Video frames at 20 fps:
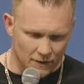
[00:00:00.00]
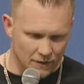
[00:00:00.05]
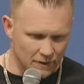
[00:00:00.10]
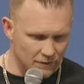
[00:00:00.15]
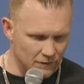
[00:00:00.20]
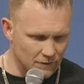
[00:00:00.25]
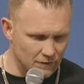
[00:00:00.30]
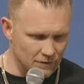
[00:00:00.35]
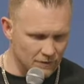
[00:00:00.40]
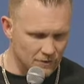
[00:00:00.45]

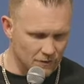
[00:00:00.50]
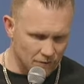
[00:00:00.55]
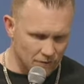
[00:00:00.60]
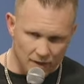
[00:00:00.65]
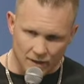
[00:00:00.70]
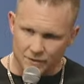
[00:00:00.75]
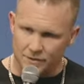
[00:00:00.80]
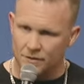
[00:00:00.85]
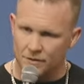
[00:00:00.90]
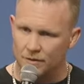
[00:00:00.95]
another
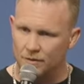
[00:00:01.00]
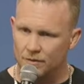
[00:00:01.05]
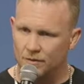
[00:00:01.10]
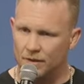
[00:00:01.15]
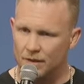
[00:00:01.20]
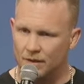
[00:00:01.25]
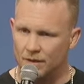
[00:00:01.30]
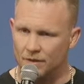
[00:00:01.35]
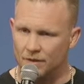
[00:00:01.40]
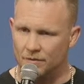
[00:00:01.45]

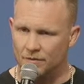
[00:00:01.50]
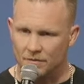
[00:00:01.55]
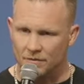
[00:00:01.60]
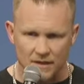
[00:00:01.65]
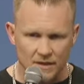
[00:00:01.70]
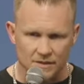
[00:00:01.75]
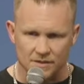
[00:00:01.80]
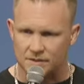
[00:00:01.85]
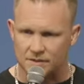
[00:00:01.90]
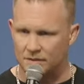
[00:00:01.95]
Toronto, another
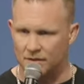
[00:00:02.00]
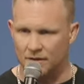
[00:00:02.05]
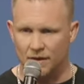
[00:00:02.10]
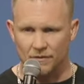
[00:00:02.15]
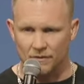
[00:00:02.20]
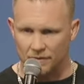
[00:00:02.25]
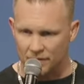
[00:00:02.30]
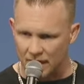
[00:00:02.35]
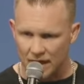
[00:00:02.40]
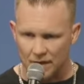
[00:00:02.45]
this,
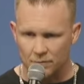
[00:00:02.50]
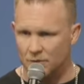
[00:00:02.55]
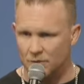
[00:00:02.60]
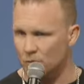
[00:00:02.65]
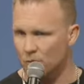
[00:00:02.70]
another that.